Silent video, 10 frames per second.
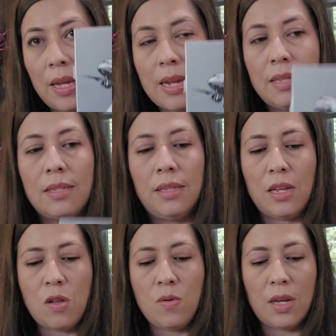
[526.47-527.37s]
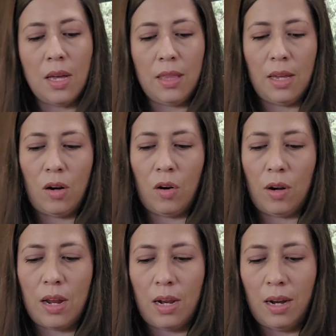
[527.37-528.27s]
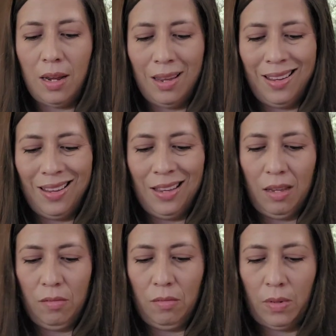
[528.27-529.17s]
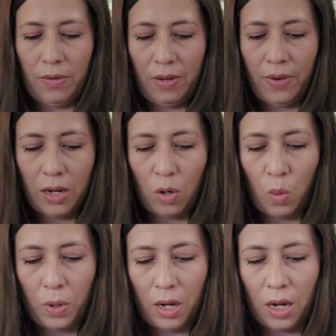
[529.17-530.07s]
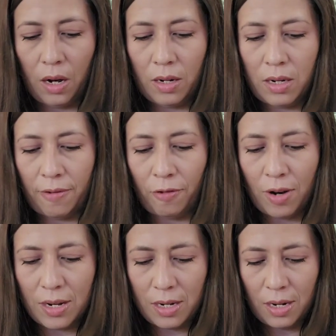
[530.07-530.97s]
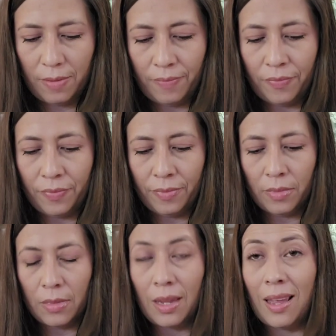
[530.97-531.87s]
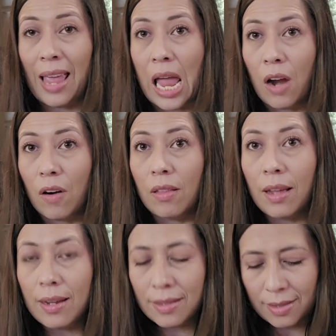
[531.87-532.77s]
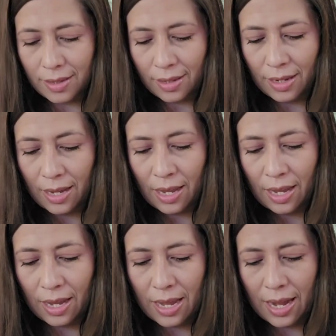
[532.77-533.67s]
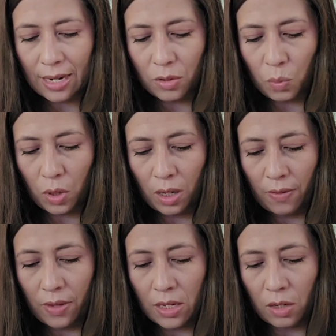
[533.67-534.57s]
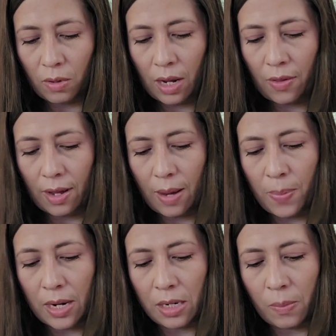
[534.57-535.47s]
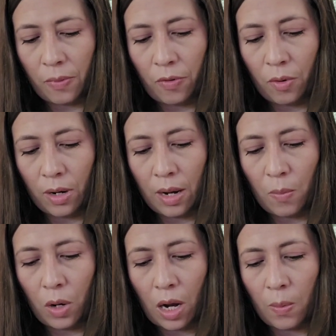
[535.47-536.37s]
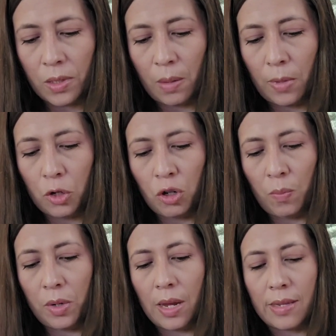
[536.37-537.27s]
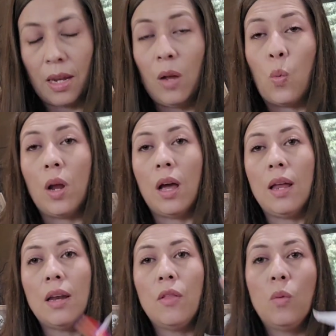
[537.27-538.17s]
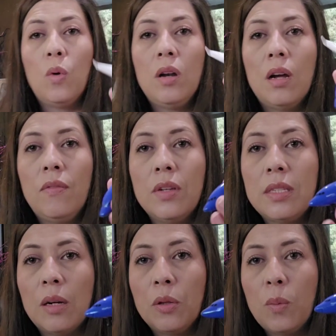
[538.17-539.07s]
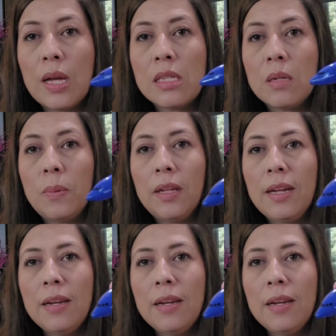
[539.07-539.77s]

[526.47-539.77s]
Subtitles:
planes that you get that are in, let's see if I can open it here, different airlines. He has one of these already that I picked up for him when I was on my trip, but he said he wanted another one of the Southwest